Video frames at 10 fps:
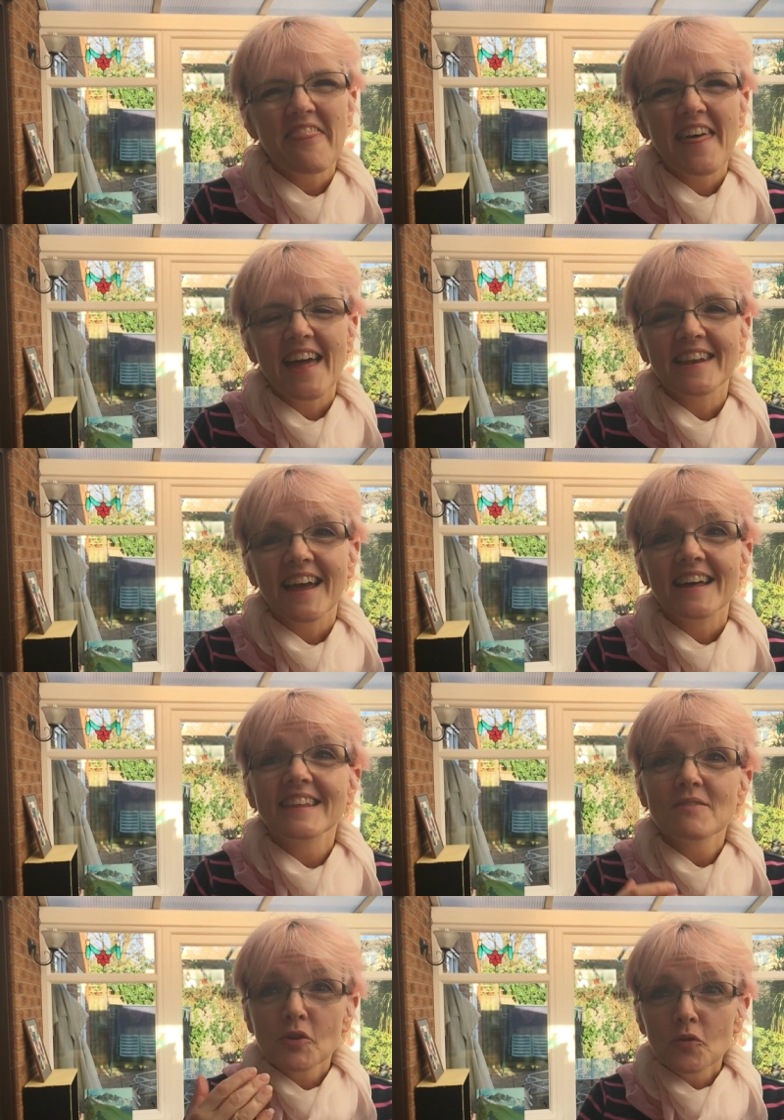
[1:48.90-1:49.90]
then
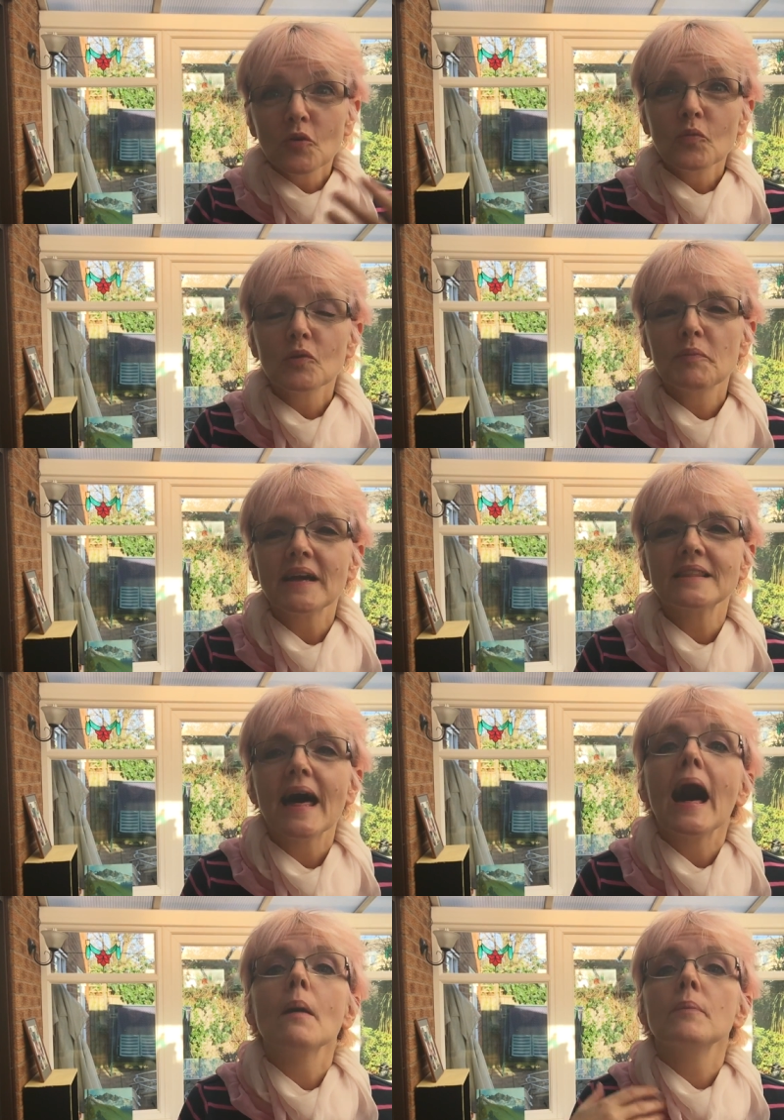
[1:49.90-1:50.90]
Google will pick
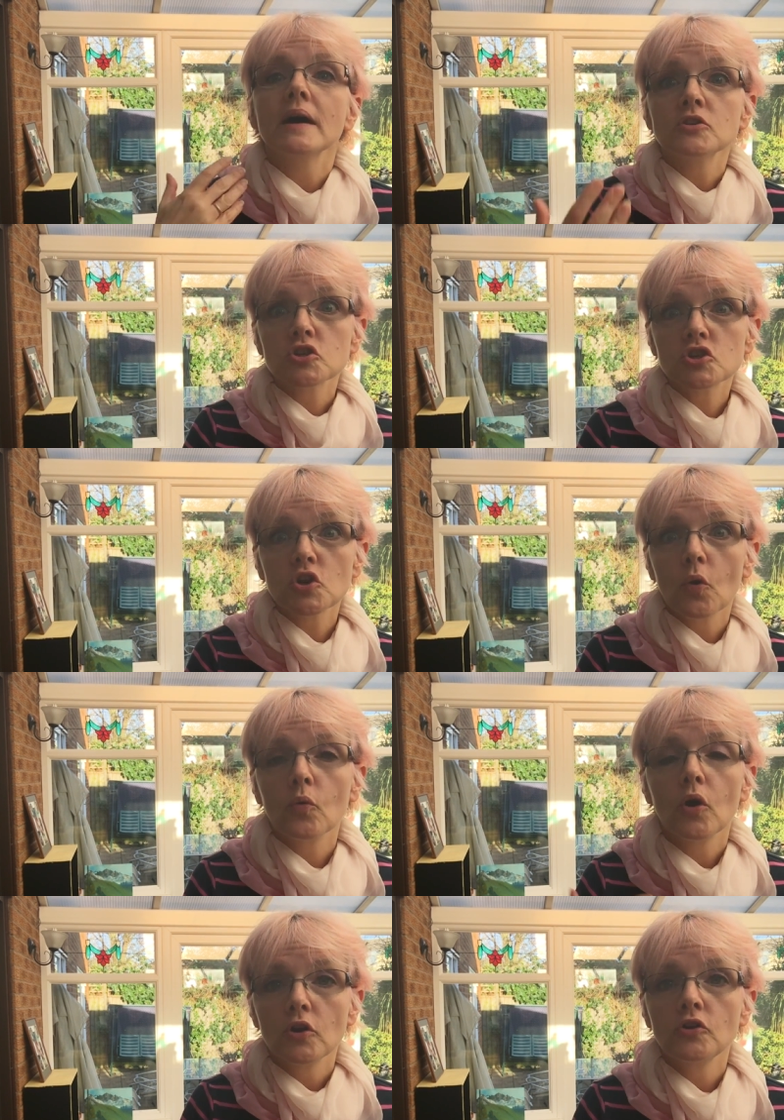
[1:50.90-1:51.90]
that up and
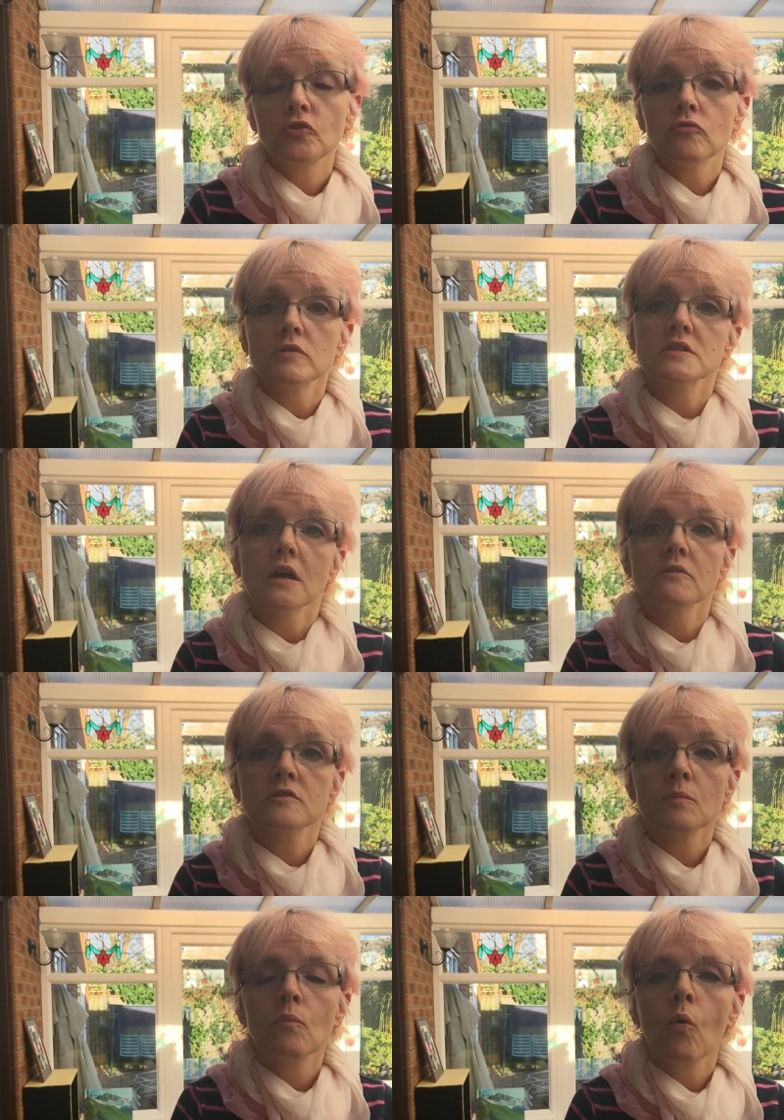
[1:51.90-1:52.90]
show your
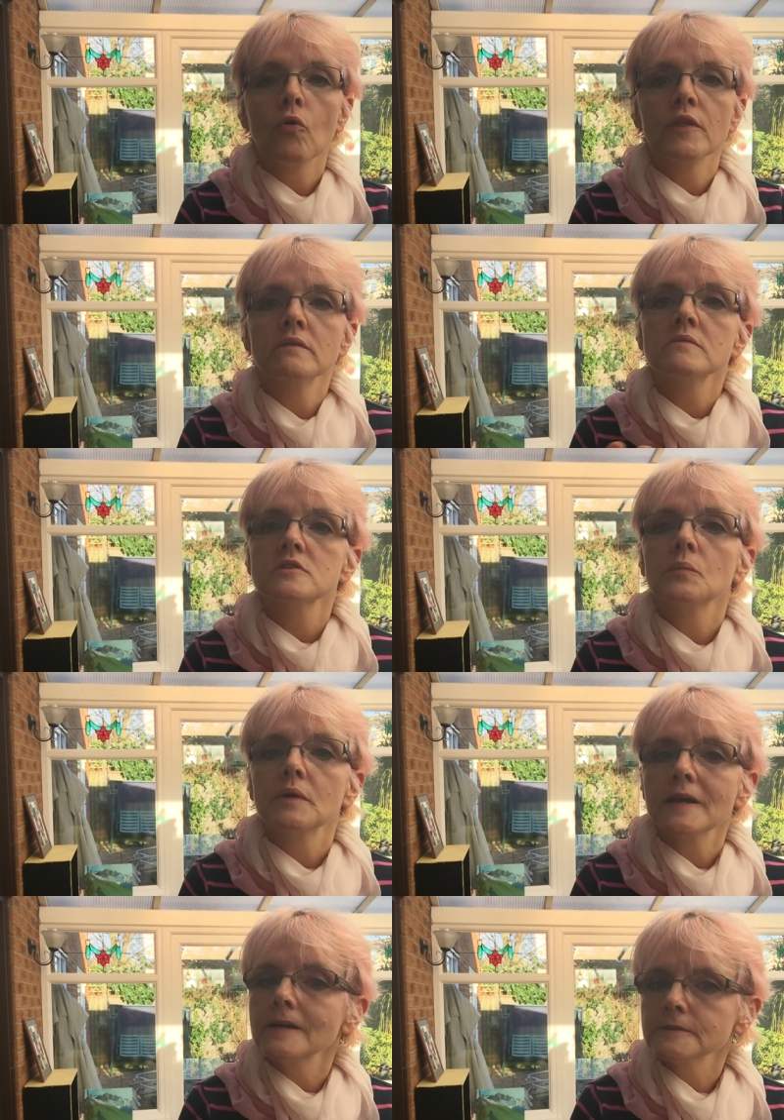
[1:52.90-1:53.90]
results more than
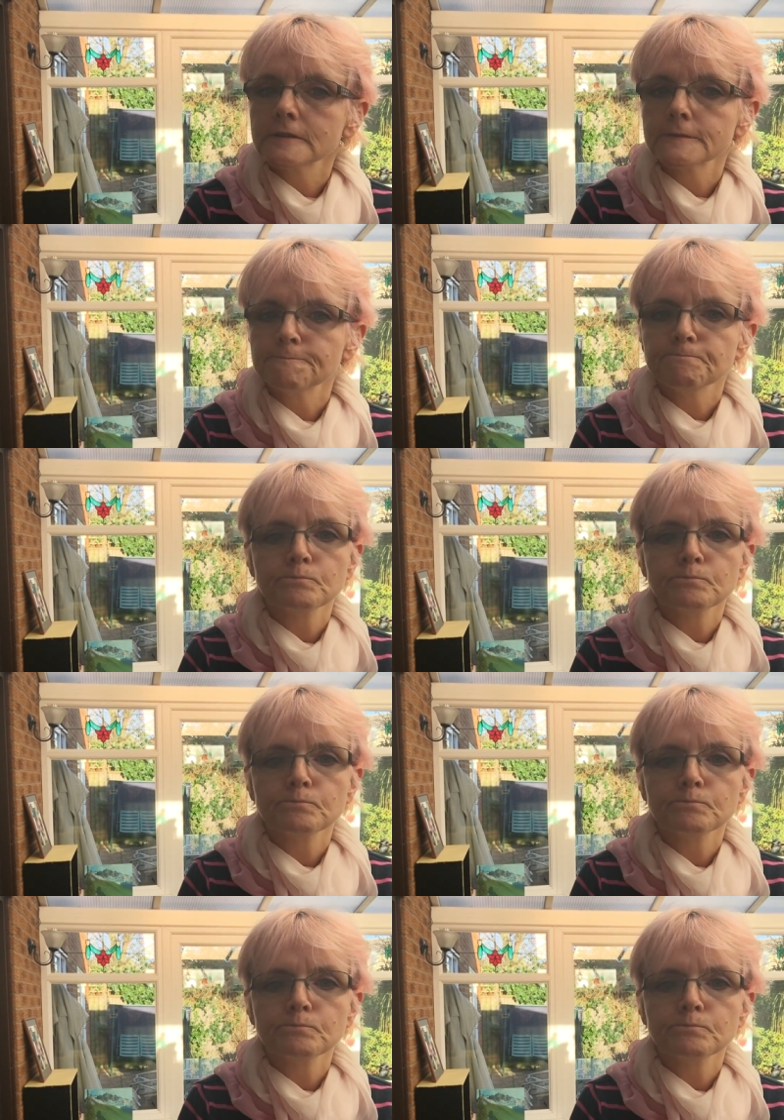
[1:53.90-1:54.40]
somebody else's.